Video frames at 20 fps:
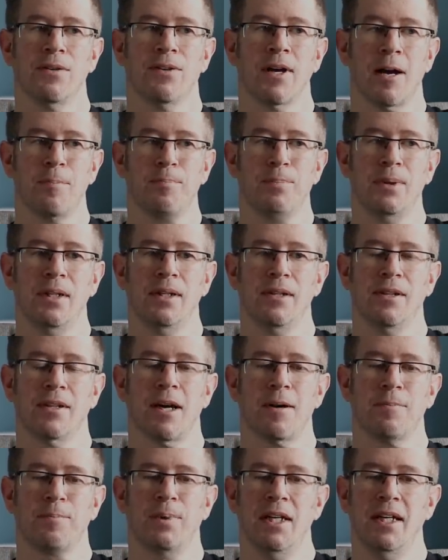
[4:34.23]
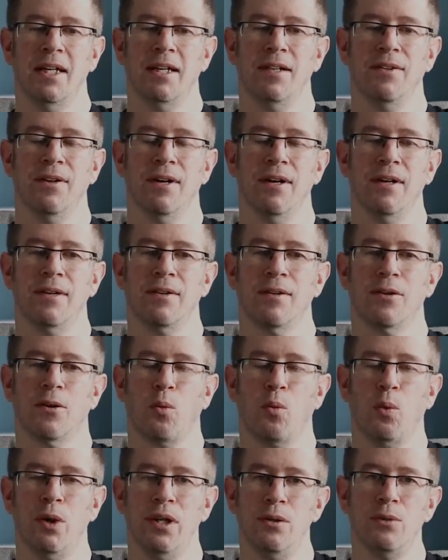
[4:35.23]
That, be, that being that
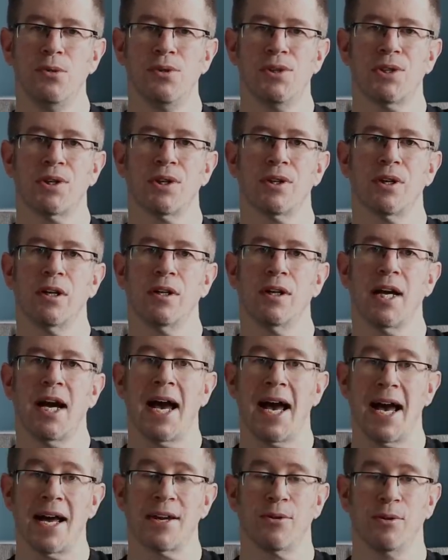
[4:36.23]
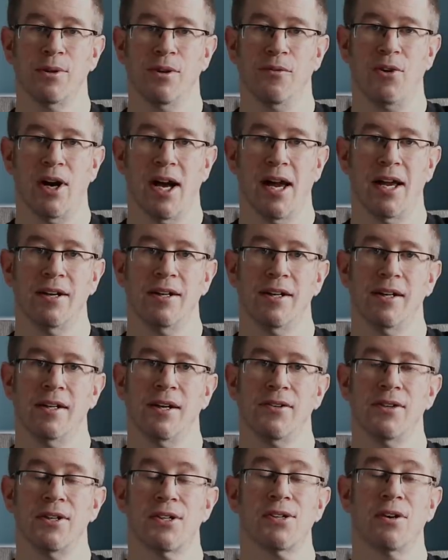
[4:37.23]
the wheels that I had on the van
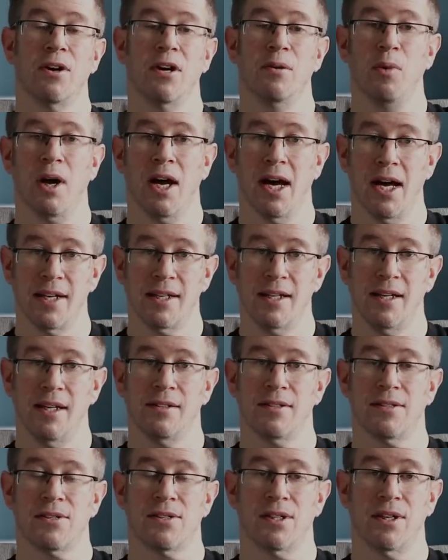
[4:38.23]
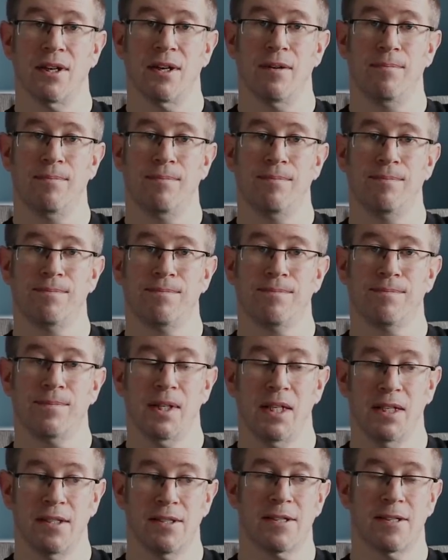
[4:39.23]
at the time I had it, um,
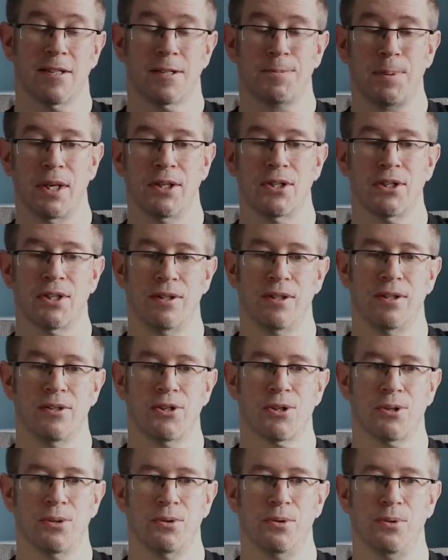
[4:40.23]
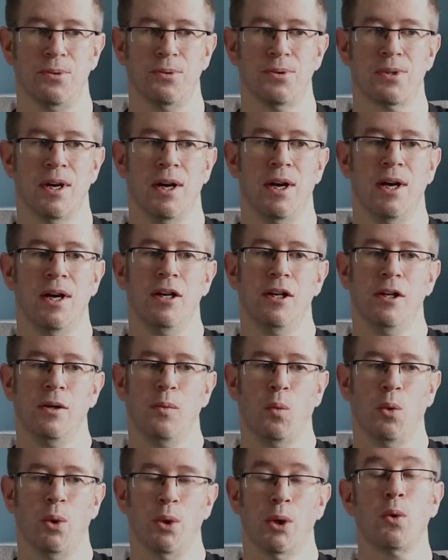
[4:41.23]
the suspension installed,
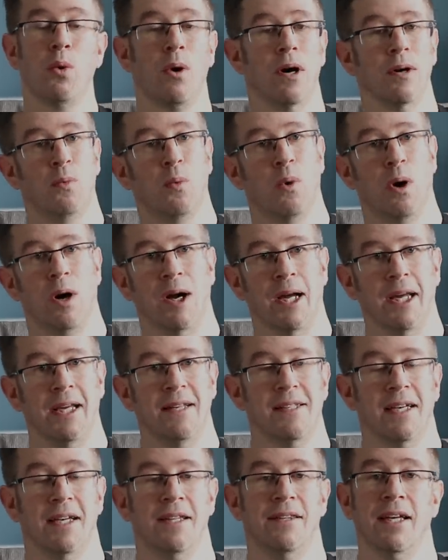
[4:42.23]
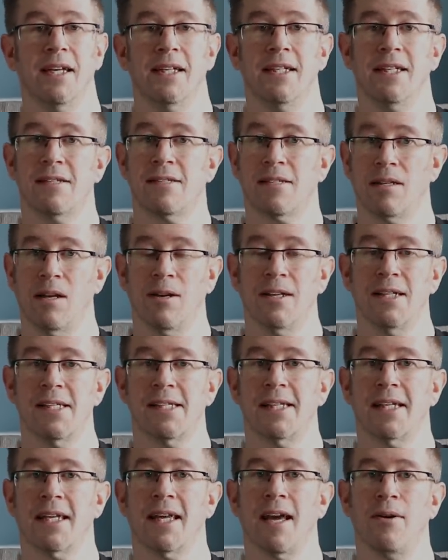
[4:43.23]
were quite wide and they did slightly
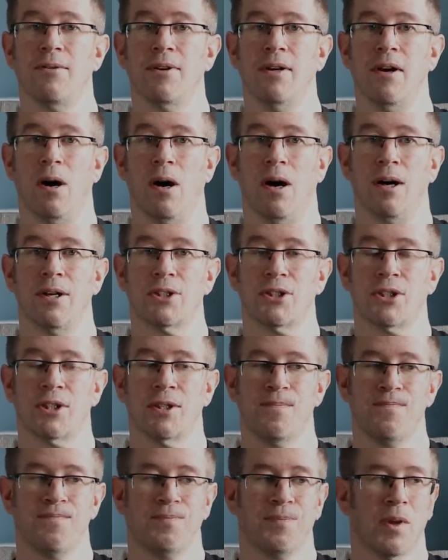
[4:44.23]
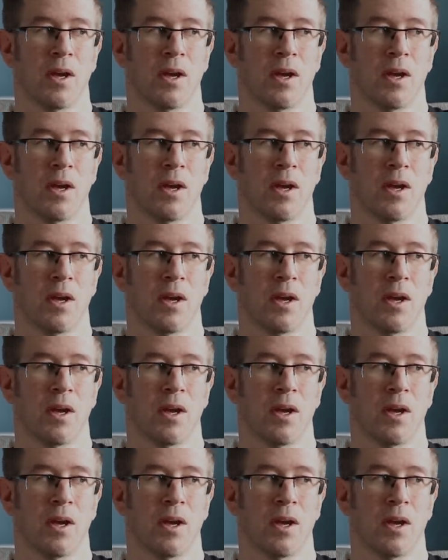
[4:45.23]
stick out the arch.